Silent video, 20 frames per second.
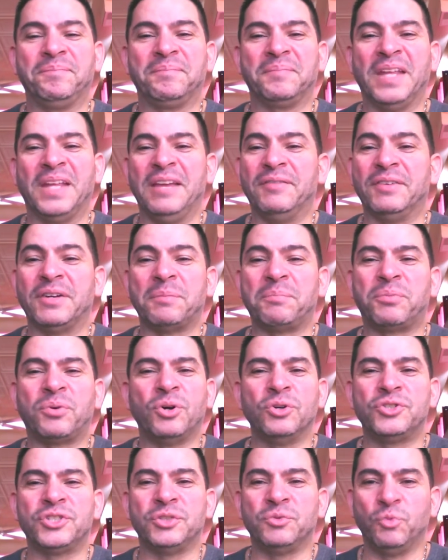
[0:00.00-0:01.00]
Even
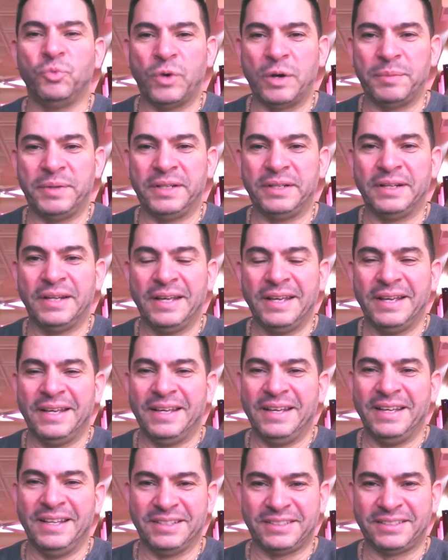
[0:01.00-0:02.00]
approaching women
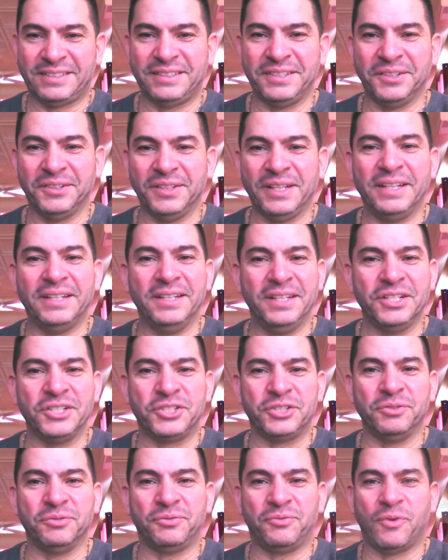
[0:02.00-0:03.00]
is still an
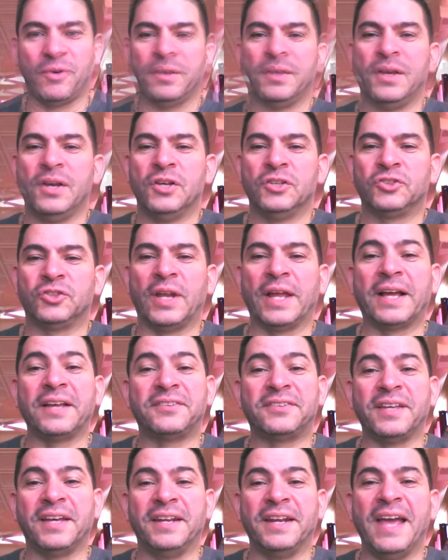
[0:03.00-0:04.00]
issue for me. So like I
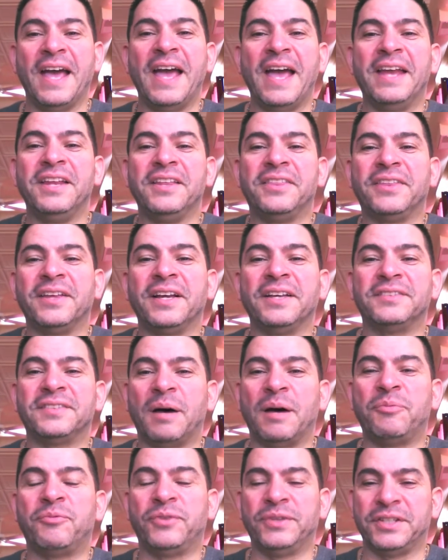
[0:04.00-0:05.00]
said, anything is
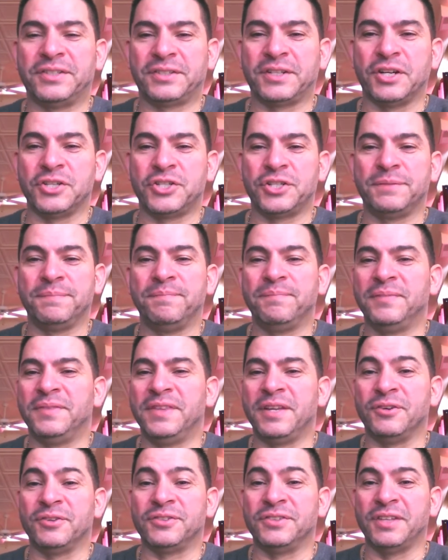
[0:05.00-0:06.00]
up for discussion.
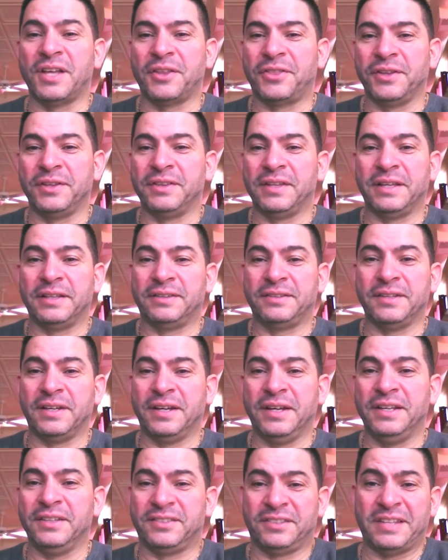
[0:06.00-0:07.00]
There's nothing that
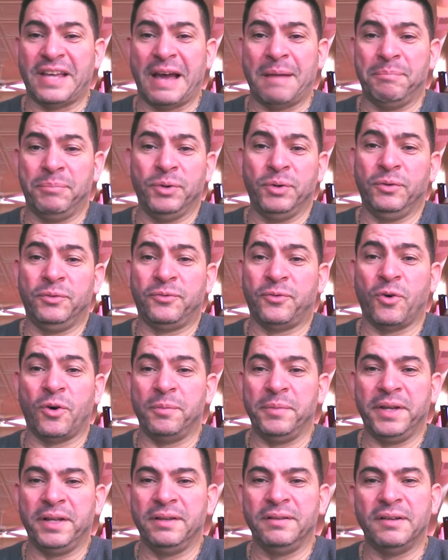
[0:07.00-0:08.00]
is taboo for
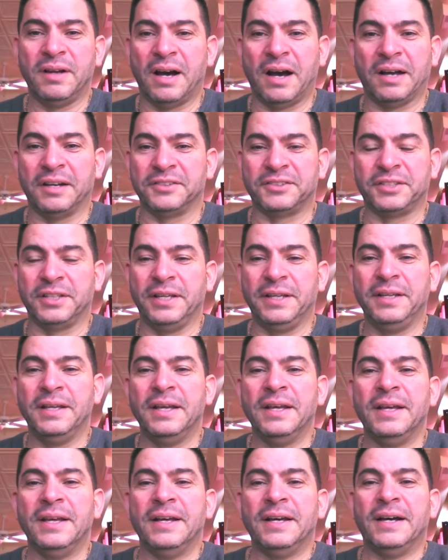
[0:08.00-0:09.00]
me, honestly.
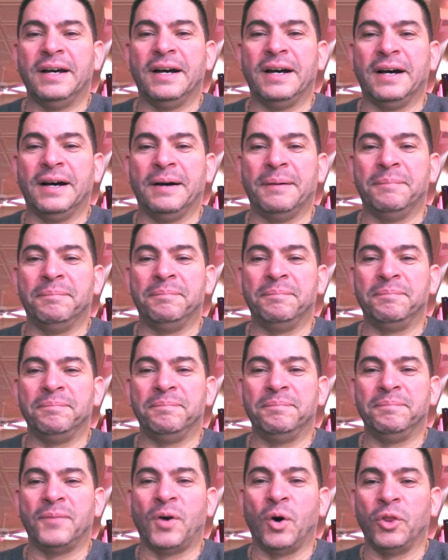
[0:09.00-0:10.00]

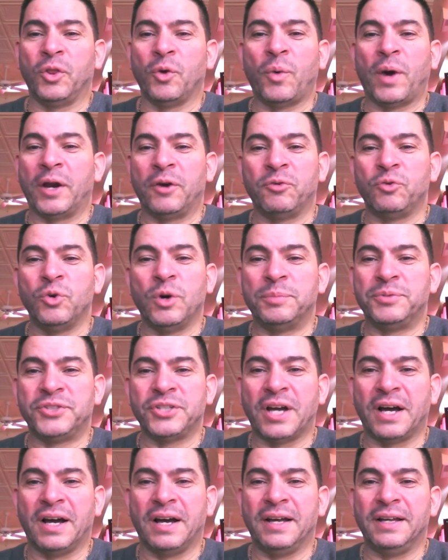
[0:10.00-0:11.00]
Although I grew up
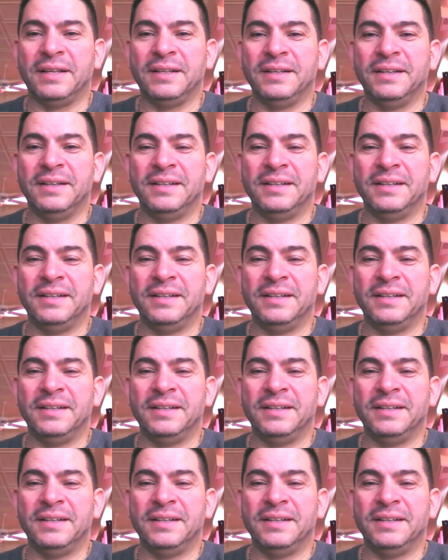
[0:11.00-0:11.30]
shy,